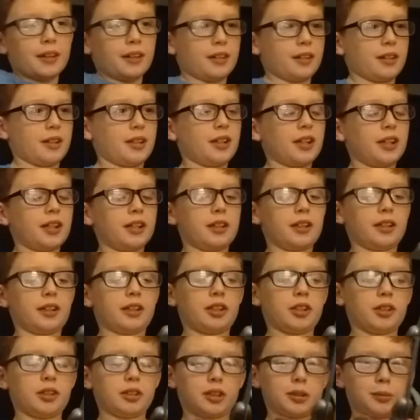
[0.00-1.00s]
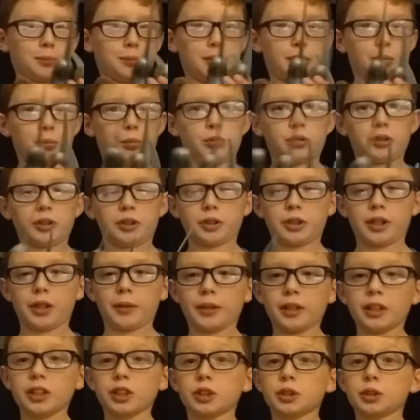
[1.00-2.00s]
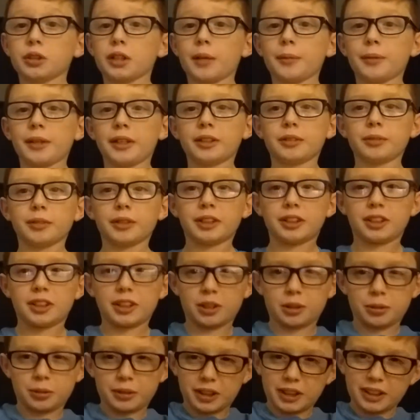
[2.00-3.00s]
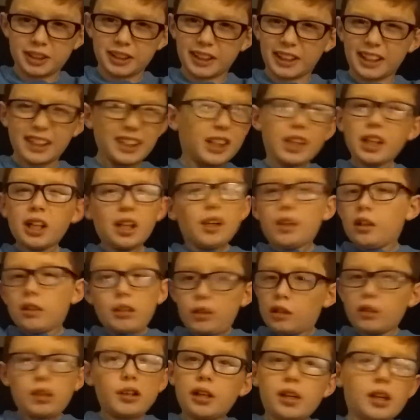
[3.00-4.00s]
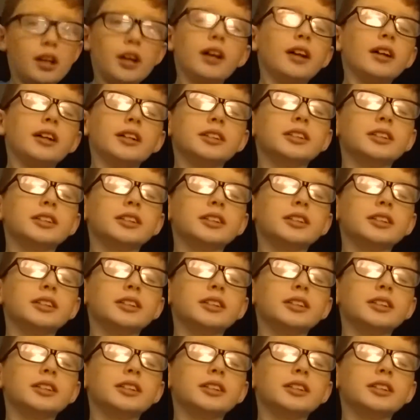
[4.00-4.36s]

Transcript: And they kill some people with trap. There's a trap that's really sick and twisty. He's like, ah!